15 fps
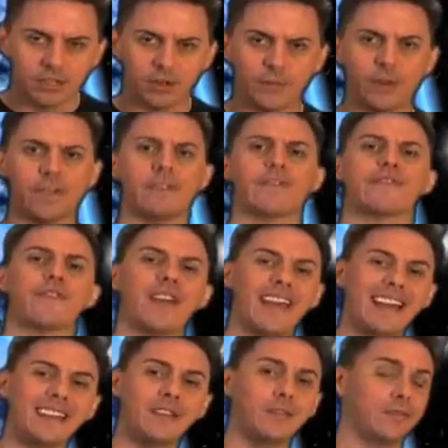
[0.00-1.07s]
So if you have a
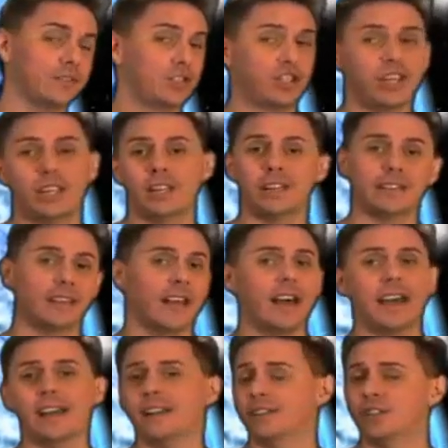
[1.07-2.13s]
friend who has cheated and
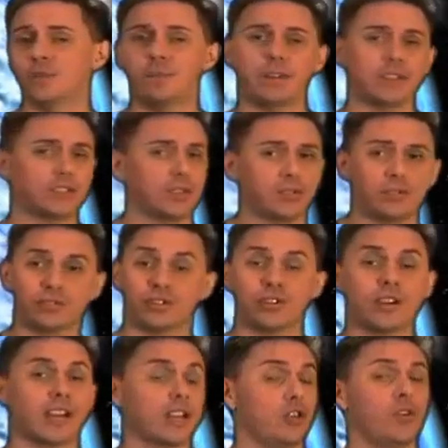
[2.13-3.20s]
lied and just been a total
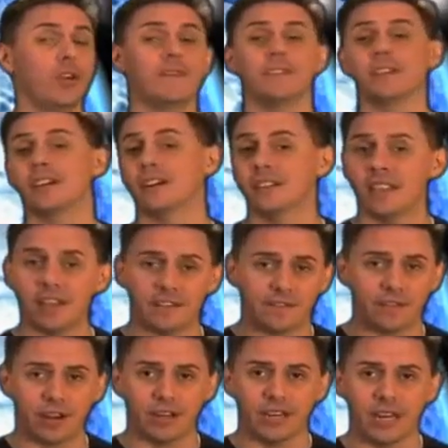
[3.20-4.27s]
jerk and you haven't cut that
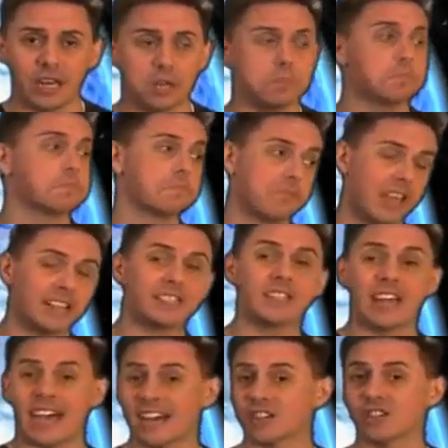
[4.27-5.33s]
friend yet, that's
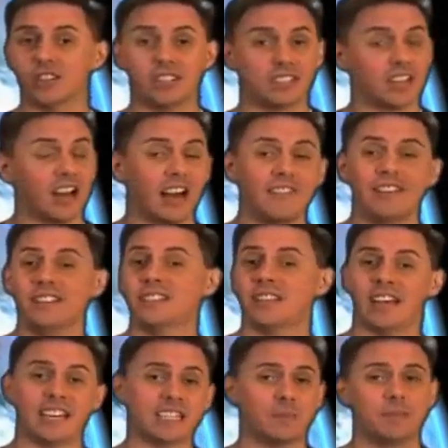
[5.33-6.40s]
an action that's obvious.
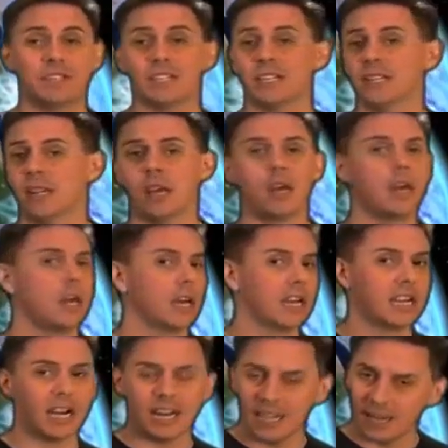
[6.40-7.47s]
It has to be done.
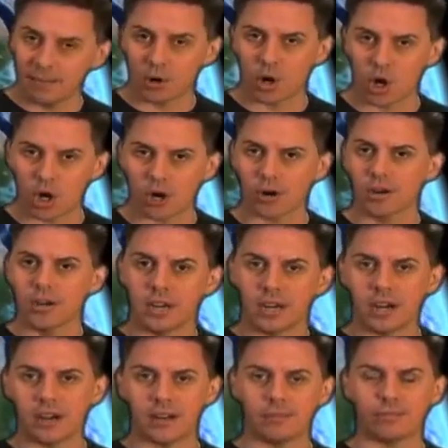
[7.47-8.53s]
Cut him or her.
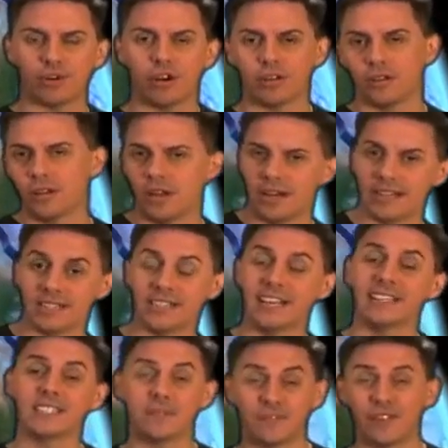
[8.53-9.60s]
Cut him. Draw the lines. And
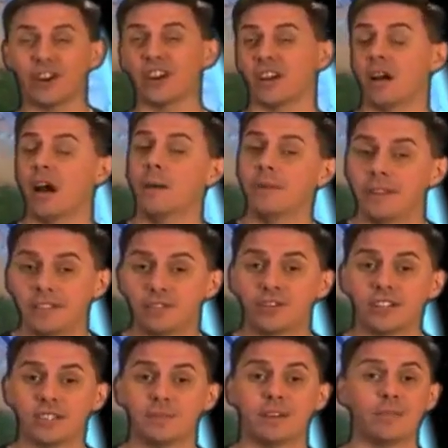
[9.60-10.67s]
that's very common in this
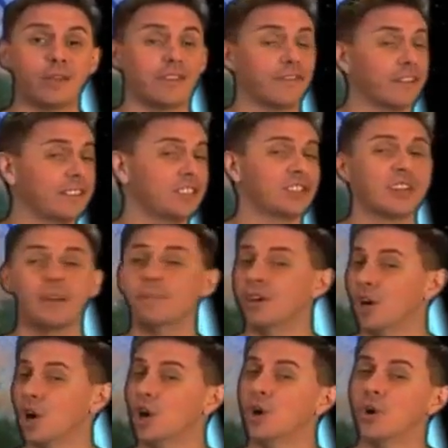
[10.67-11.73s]
transit, by the way. Friends come and
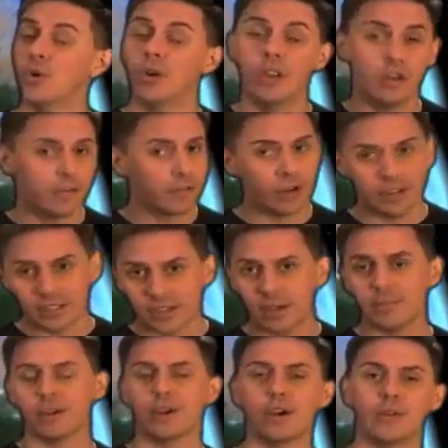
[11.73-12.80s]
go. Friends
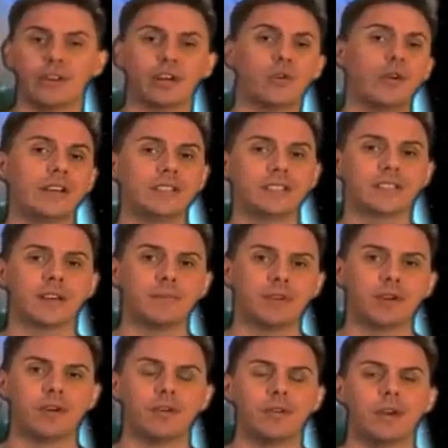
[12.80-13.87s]
come and go. And acquaintances come
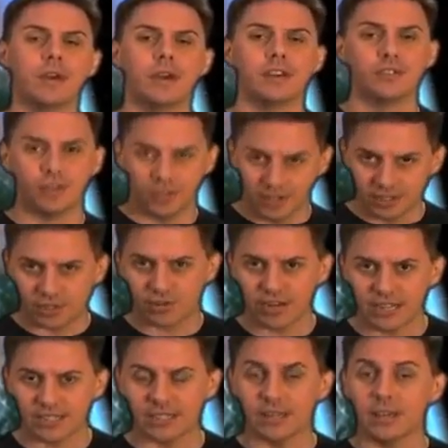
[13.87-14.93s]
and go during this
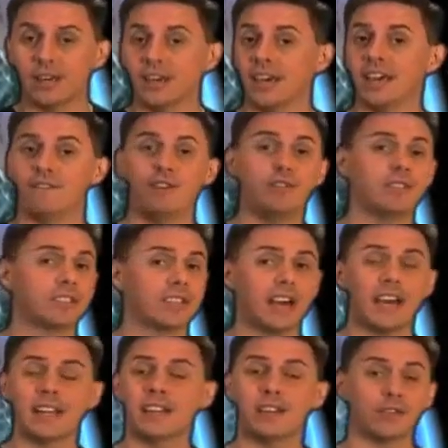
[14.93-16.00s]
transit. If you
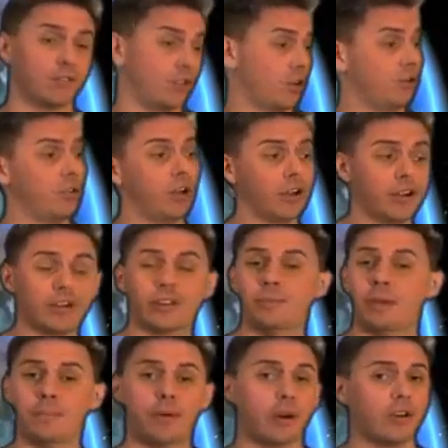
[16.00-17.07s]
decided that you're no longer going
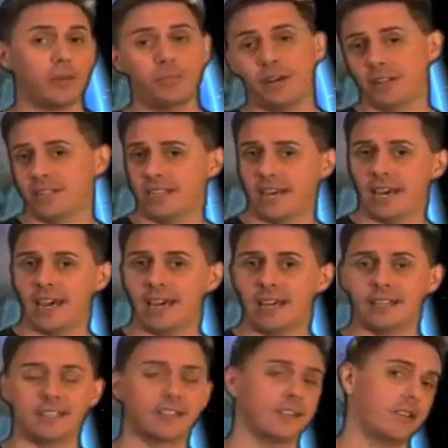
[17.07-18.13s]
to be a part of the PTA
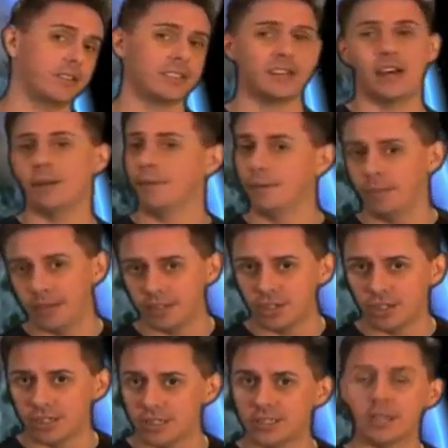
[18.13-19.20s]
because they're all snobby
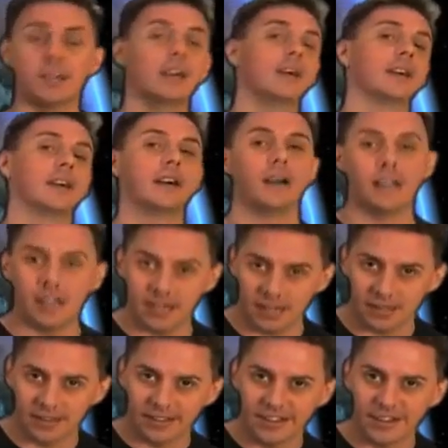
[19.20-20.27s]
bitches, cut it.